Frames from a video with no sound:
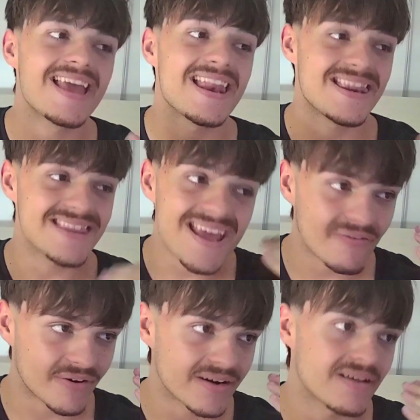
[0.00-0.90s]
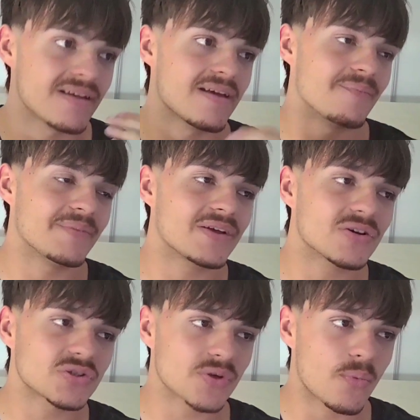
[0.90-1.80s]
Never.
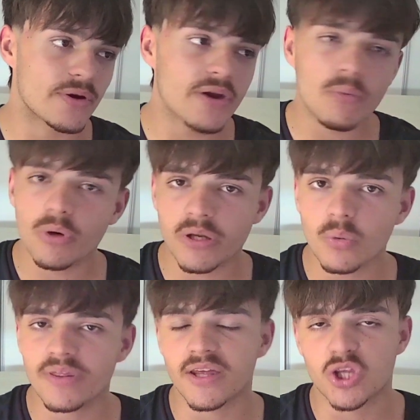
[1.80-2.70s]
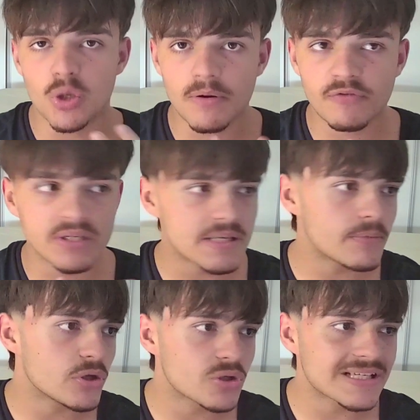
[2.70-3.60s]
Because when you're working with a human, for example,
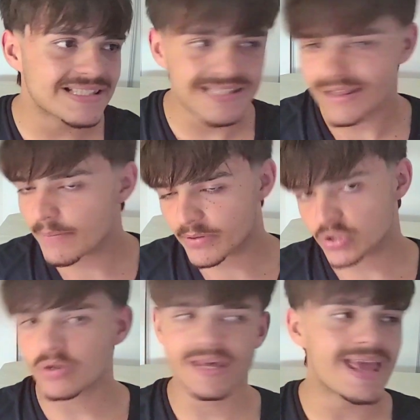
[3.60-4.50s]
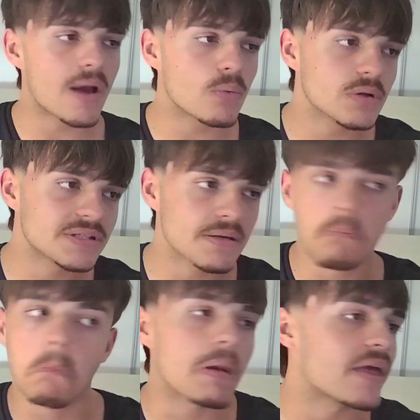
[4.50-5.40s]
you just tell the person, okay, I want
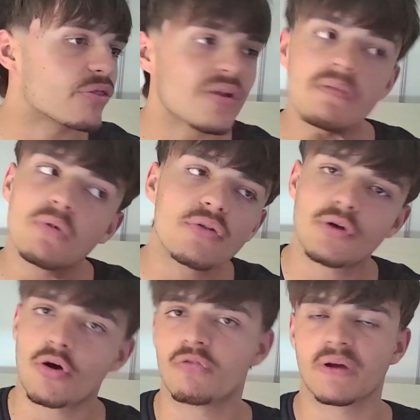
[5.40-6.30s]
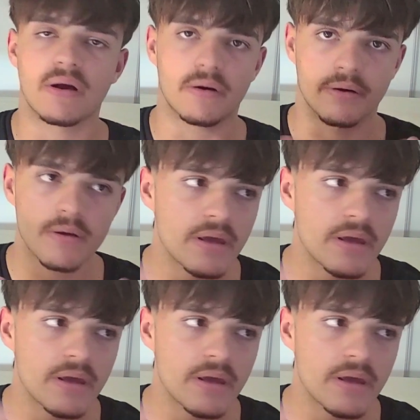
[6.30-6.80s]
a 3D model of a car,